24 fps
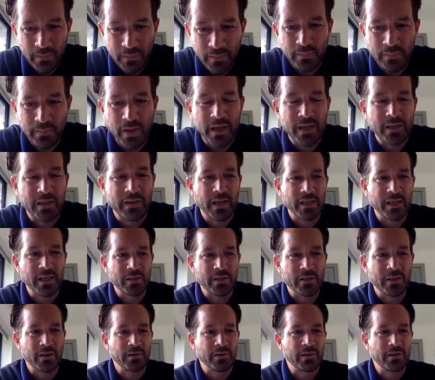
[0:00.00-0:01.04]
Many thanks,
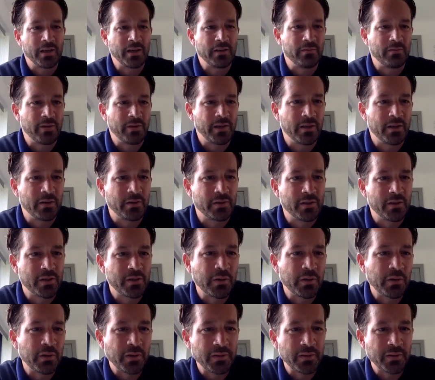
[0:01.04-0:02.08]
Jonathan. Really good to
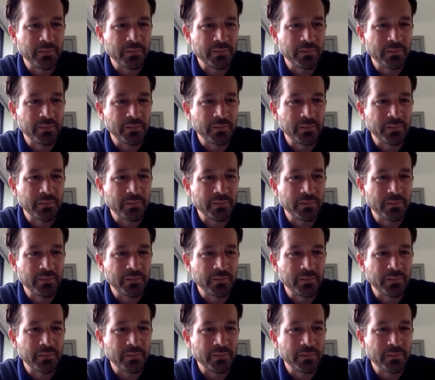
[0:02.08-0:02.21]
talk.